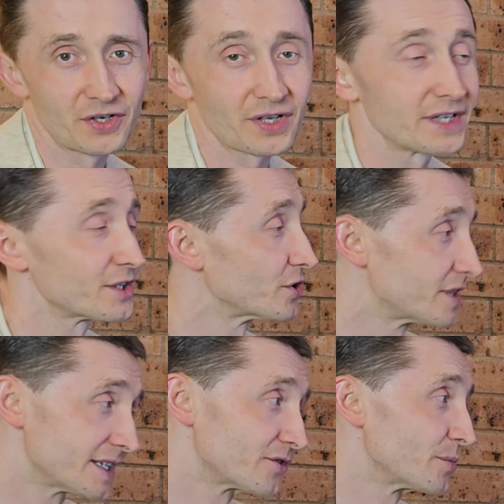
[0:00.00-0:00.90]
Okay, so
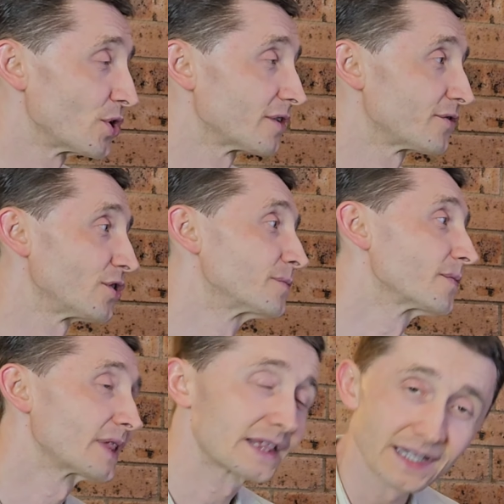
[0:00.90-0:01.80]
this will be all for
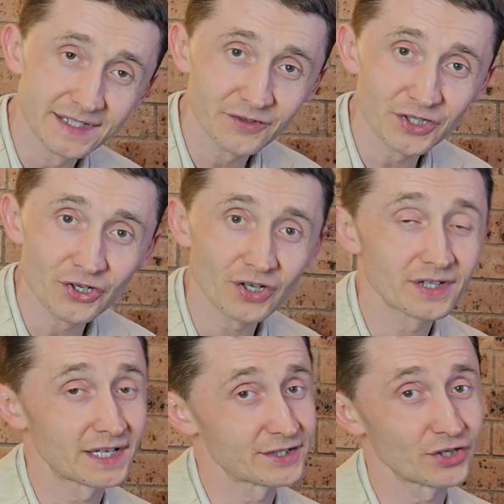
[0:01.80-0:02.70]
this video.
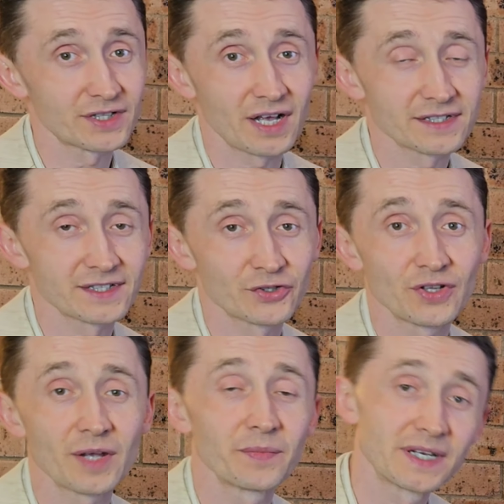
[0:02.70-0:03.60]
That's your tasks
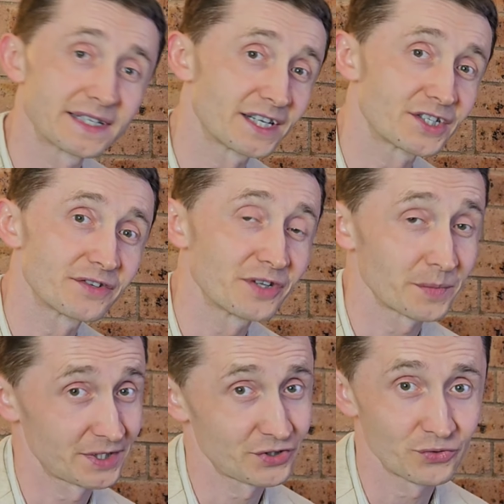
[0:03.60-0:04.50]
today. Please achieve them
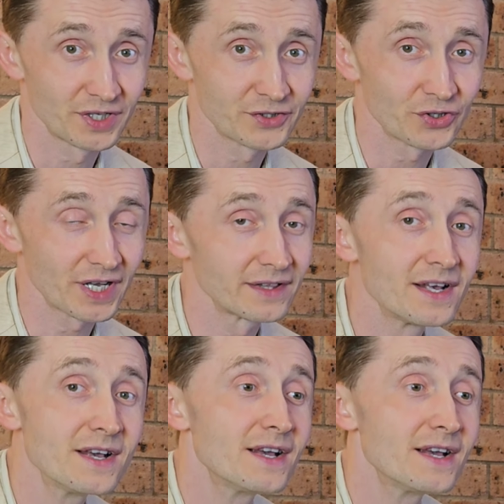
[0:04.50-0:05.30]
as soon as you can.